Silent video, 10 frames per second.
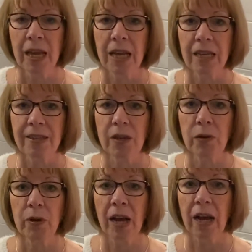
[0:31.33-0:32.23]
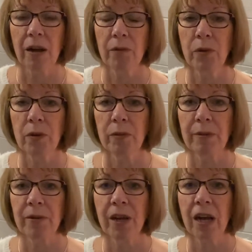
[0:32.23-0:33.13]
So what we
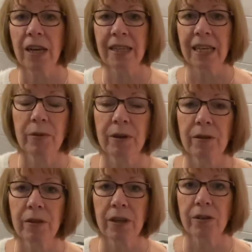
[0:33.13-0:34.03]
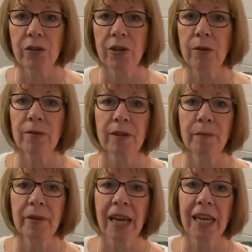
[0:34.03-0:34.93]
would ask is that you don't
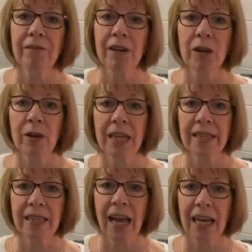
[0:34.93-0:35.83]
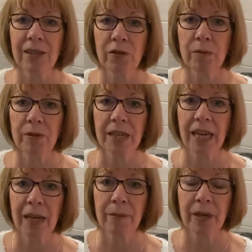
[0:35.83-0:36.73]
submit any requests as from
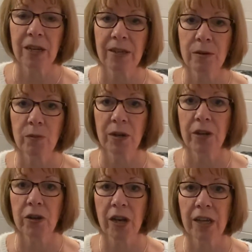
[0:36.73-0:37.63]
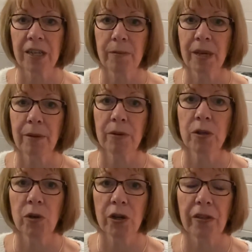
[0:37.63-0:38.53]
today, because we're not going to be able
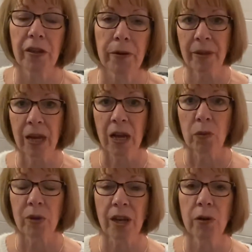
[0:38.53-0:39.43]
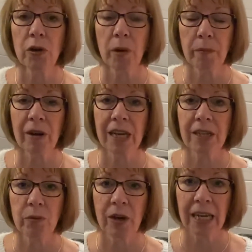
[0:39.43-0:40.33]
to honour them. We don't operate
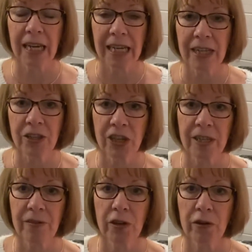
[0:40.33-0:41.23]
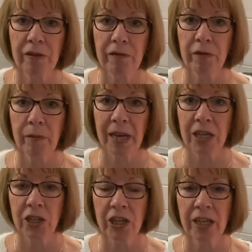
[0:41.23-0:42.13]
a wait list, just for your
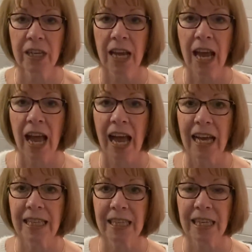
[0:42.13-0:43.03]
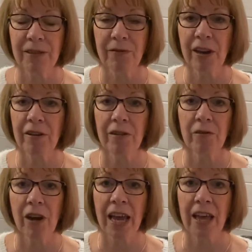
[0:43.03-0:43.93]
information, as it's very
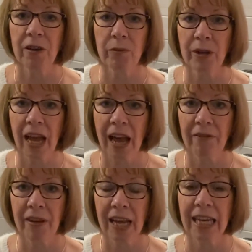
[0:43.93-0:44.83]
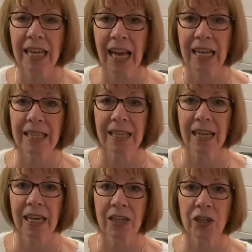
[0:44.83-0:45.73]
rare that we have any
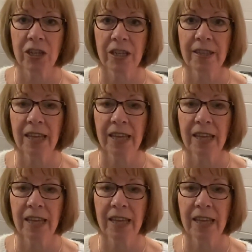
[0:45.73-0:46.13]
cancellations,